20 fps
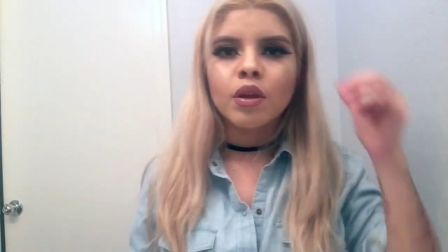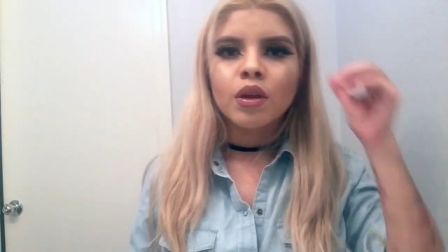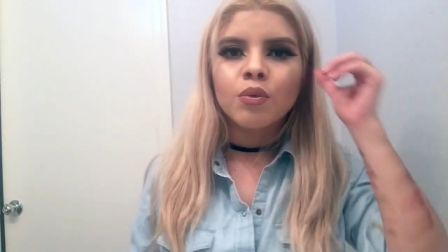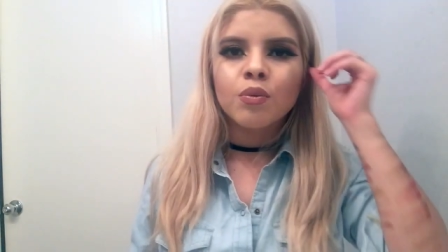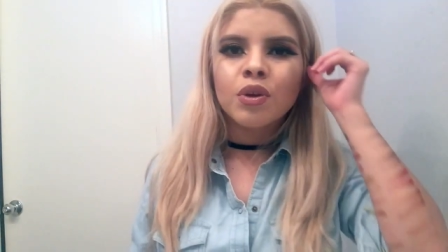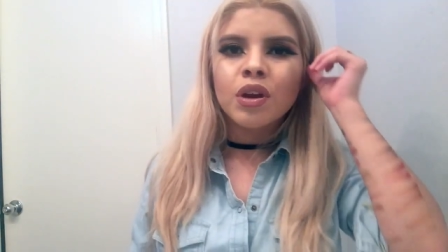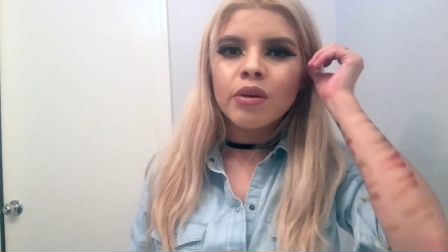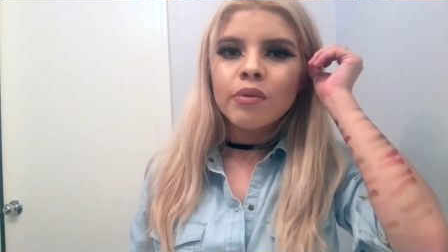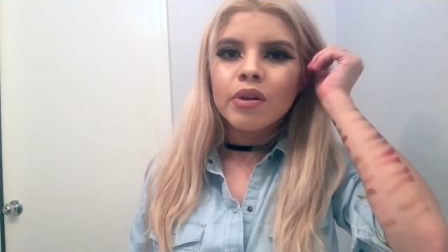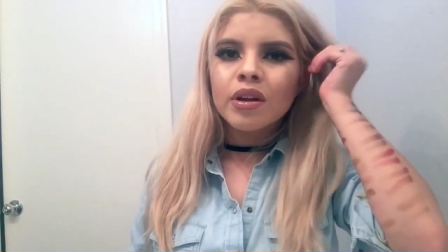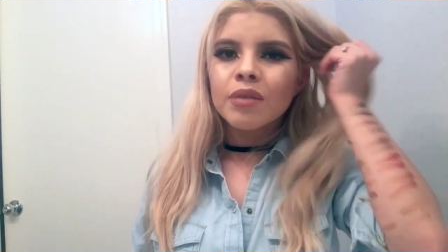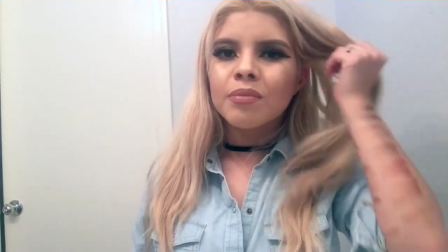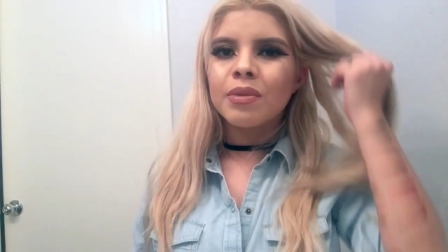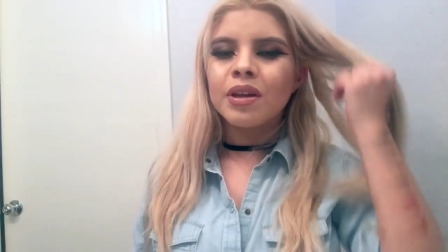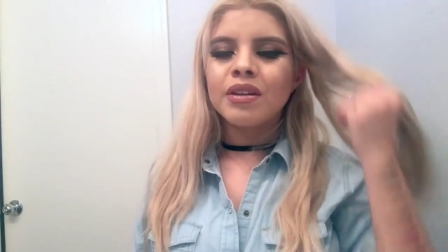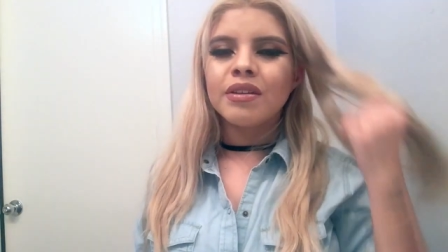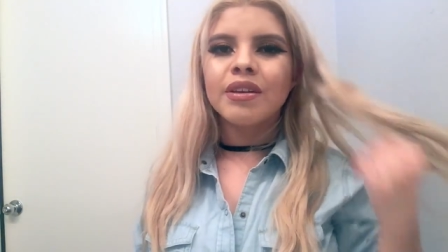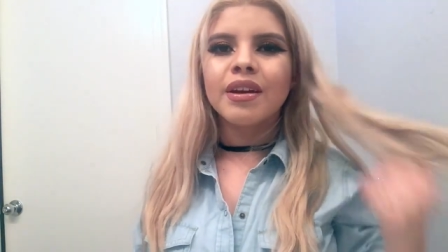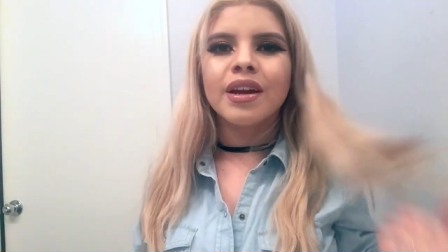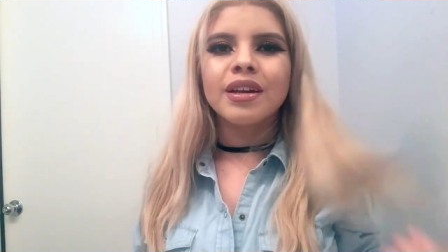would I
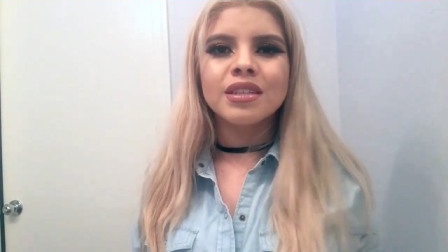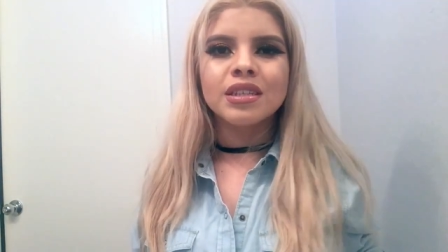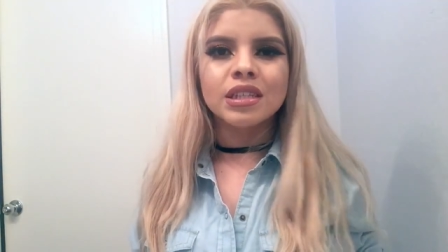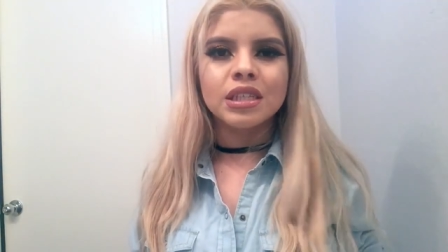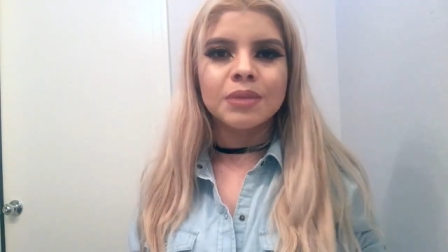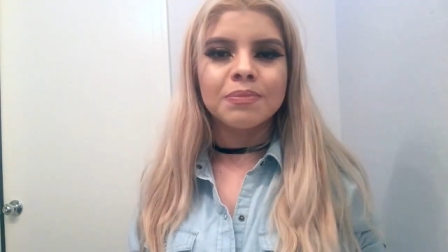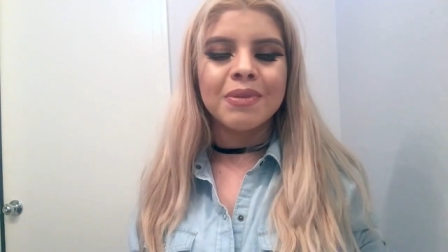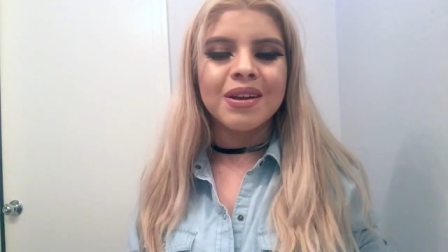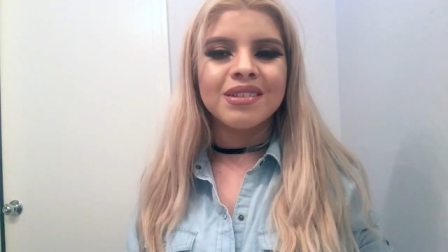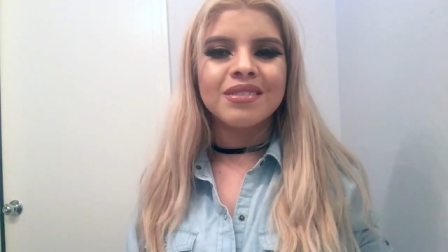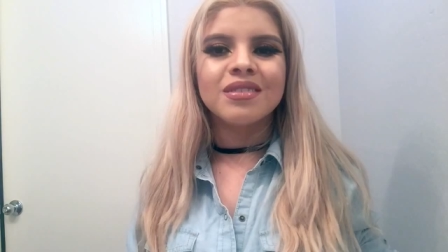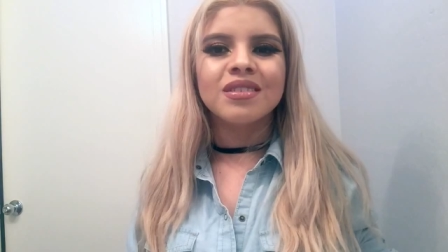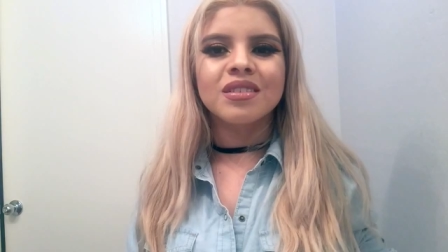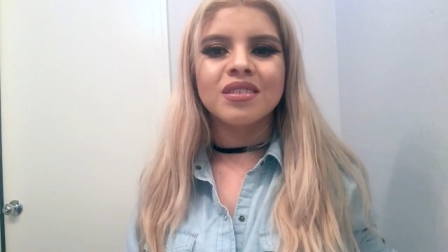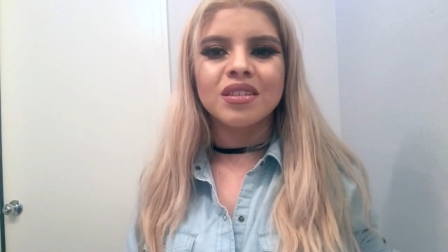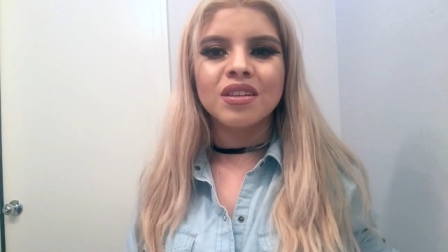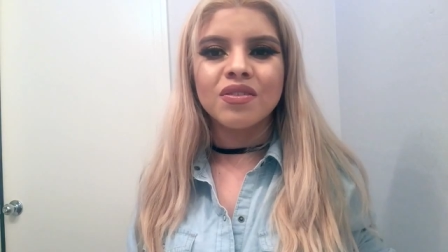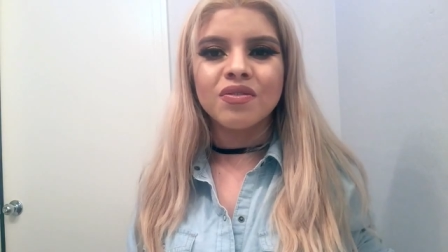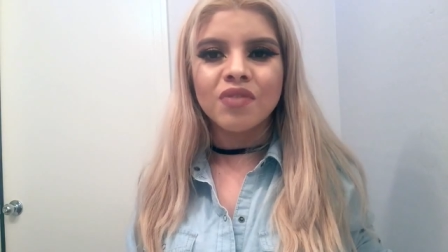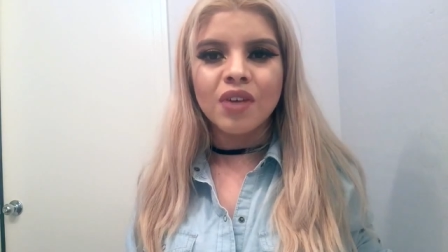recommend you guys to spend
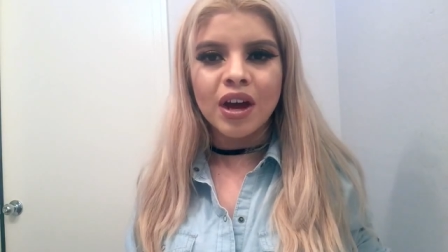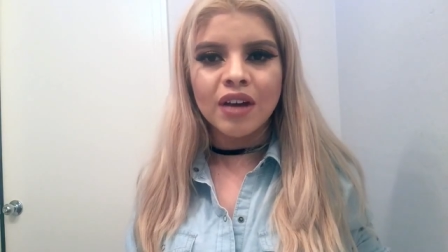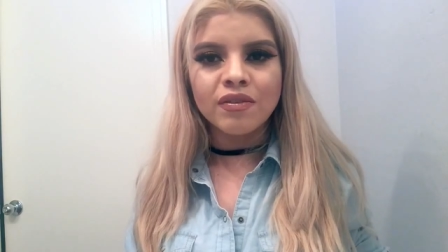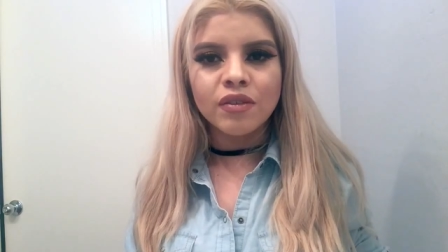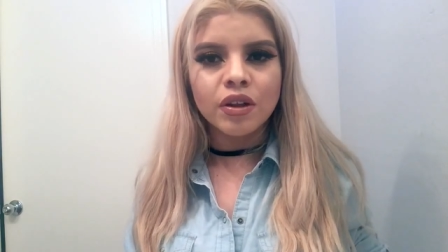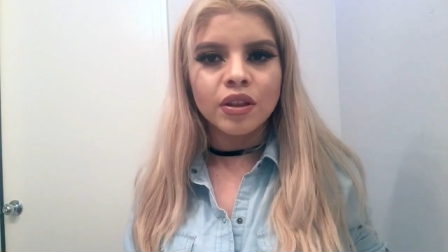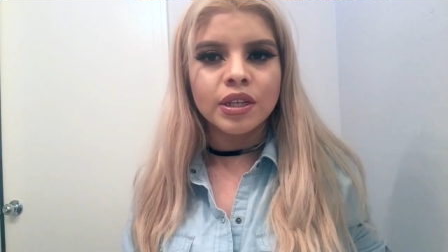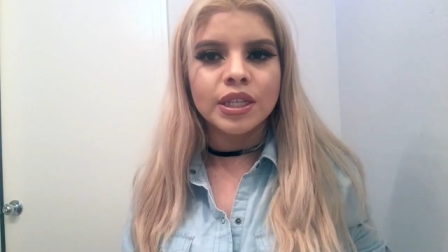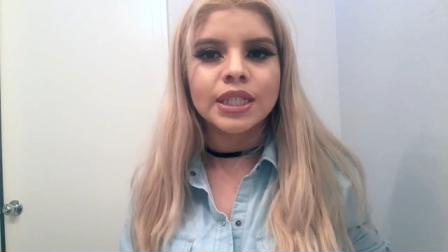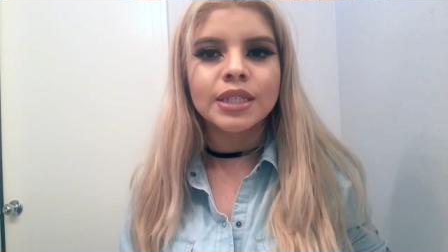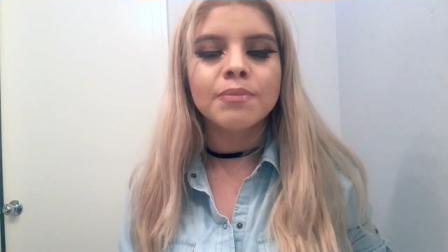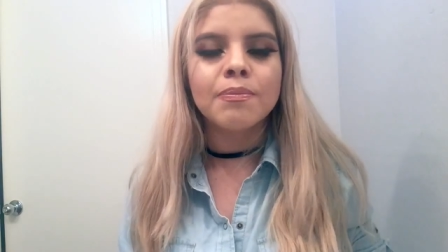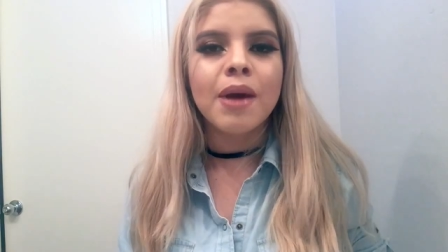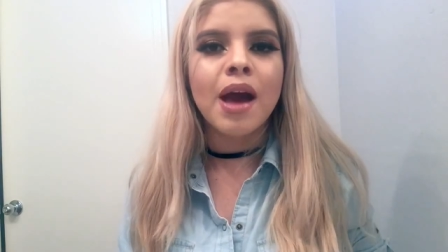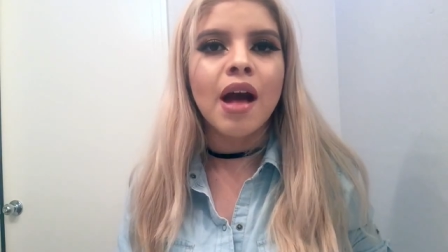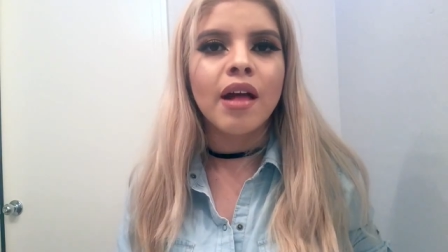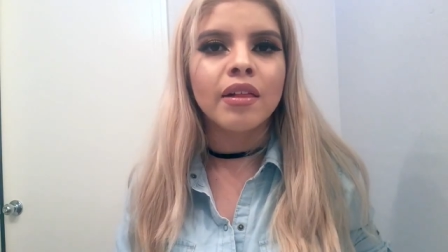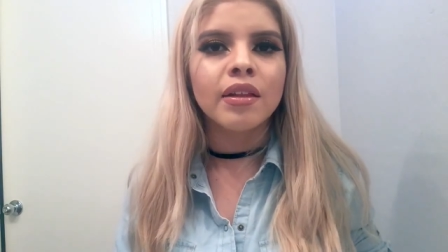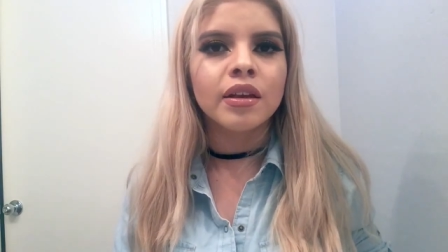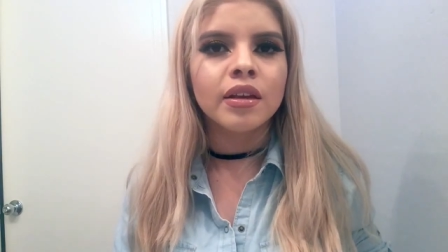$65 on this
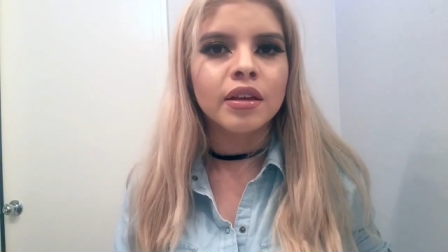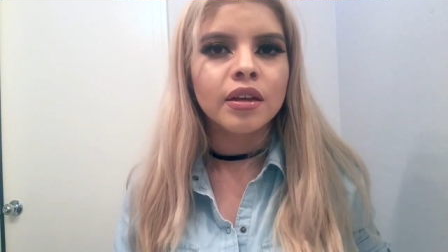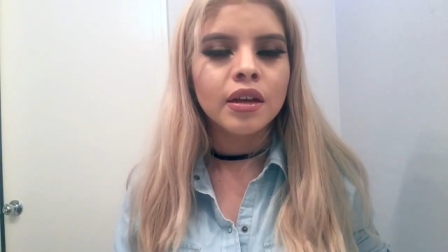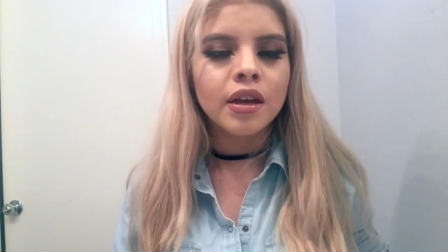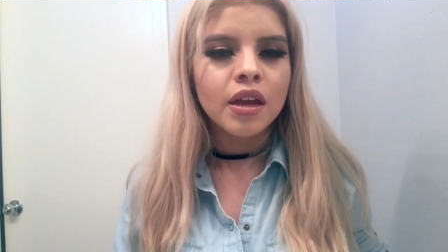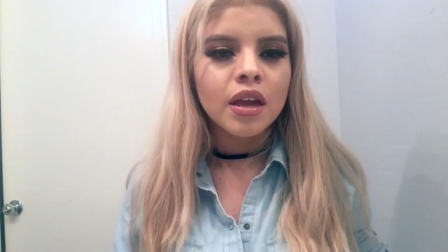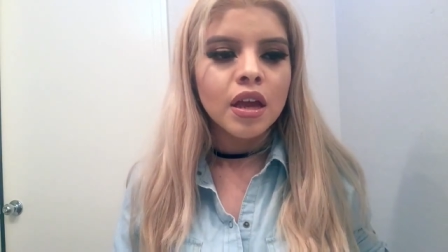palette?